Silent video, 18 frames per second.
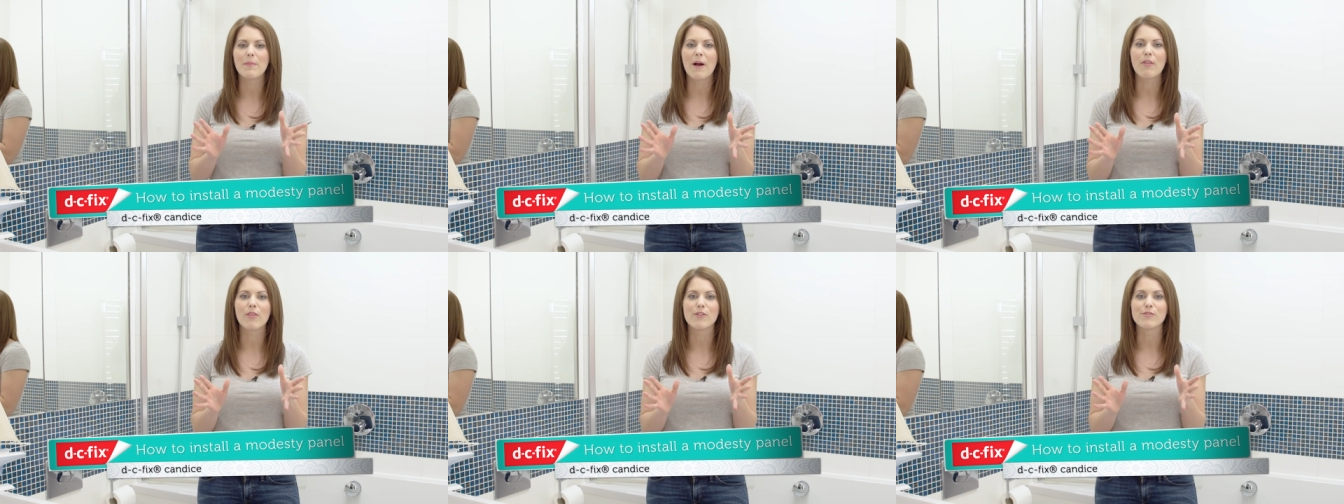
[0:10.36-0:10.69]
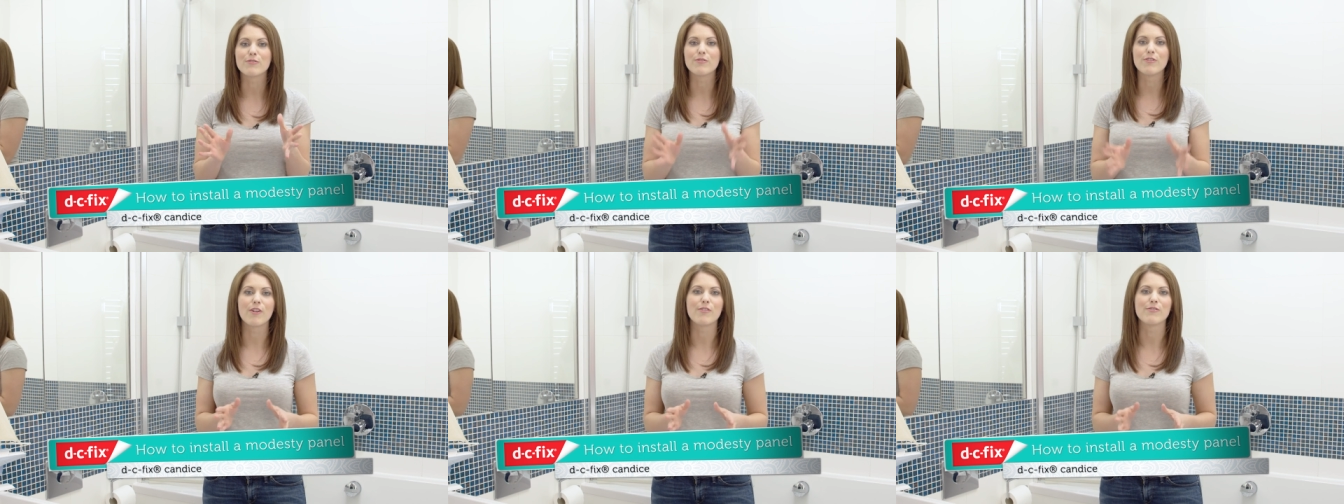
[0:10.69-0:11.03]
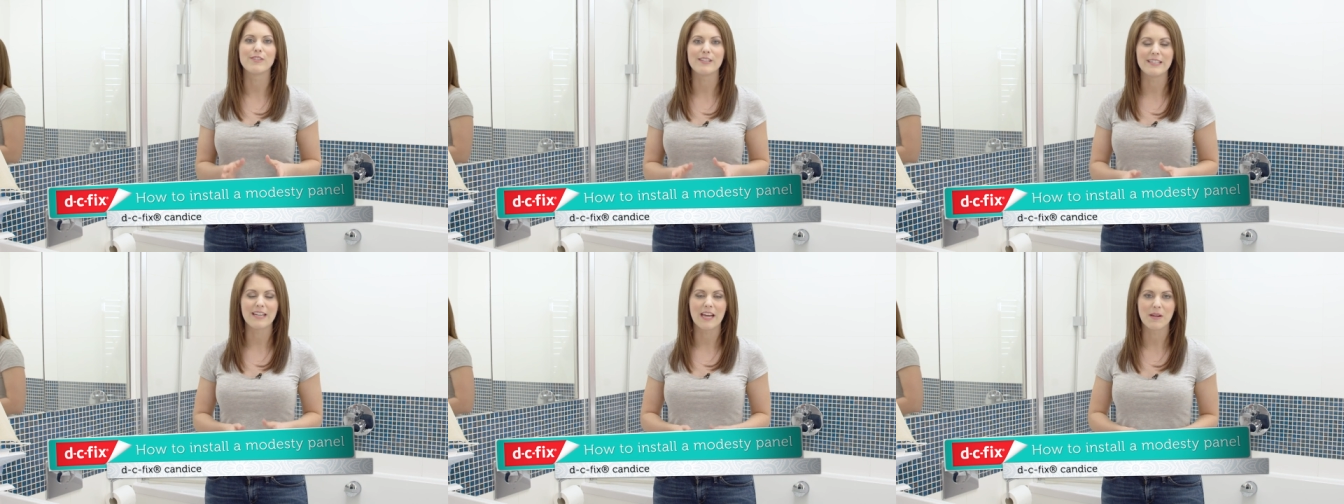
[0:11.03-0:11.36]
about those
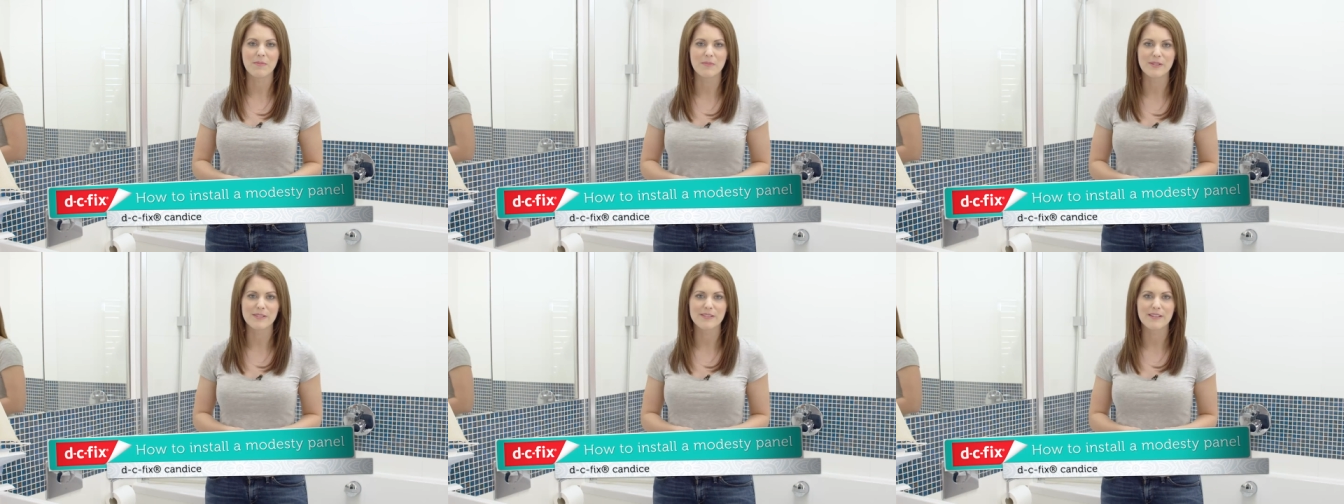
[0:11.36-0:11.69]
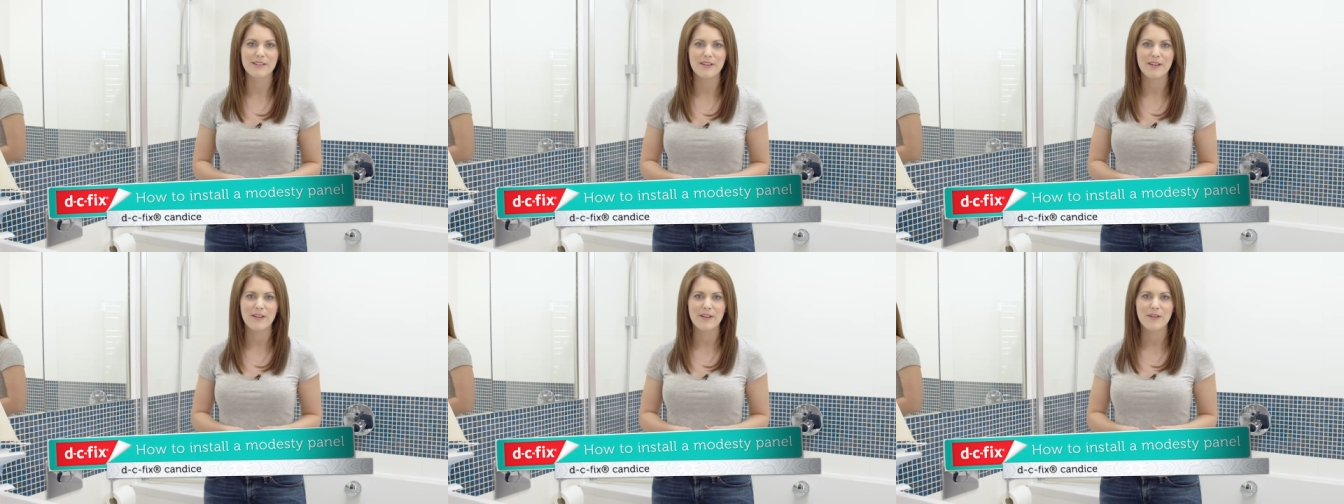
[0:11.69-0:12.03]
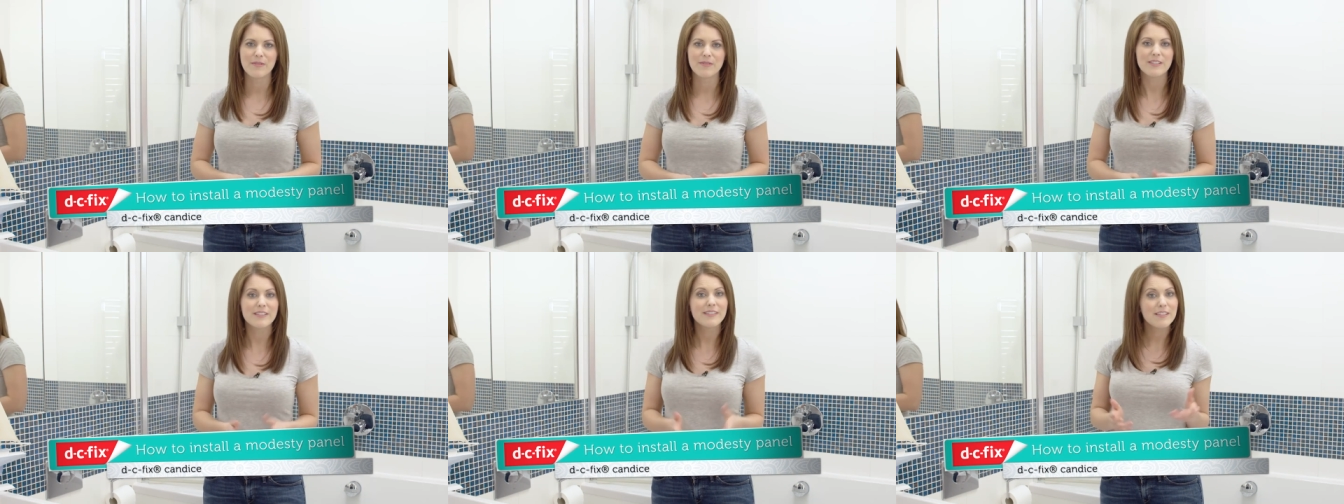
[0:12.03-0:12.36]
nosy neighbours?
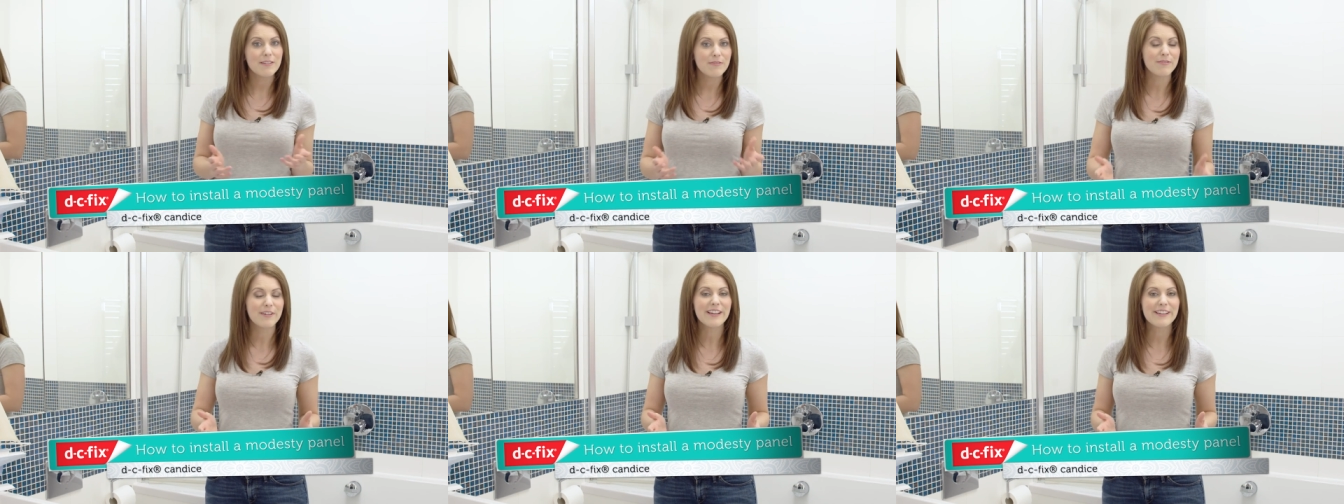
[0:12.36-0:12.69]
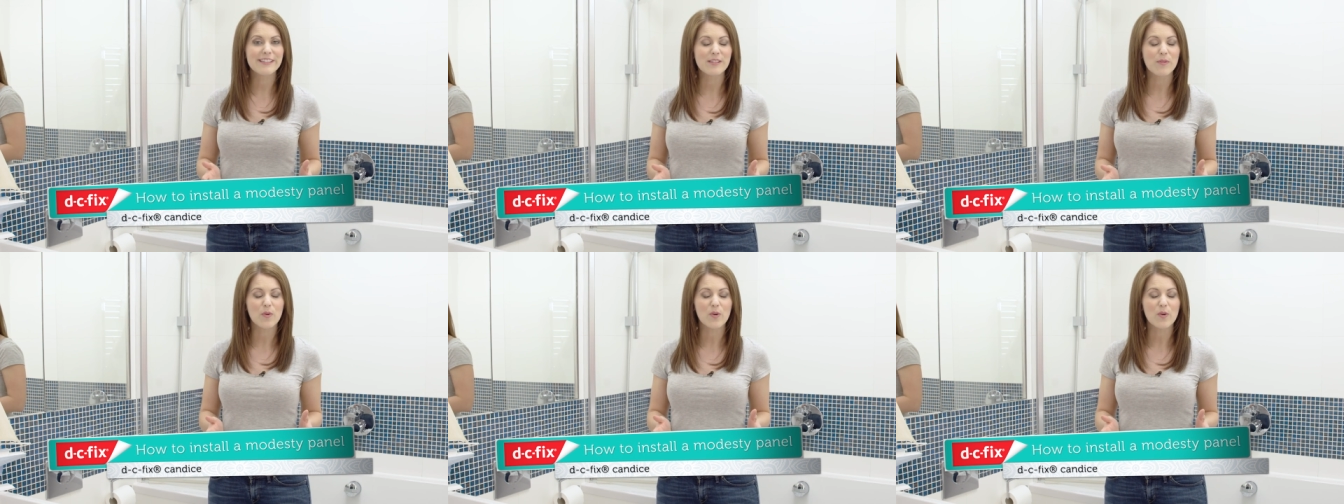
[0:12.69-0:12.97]
DC Fix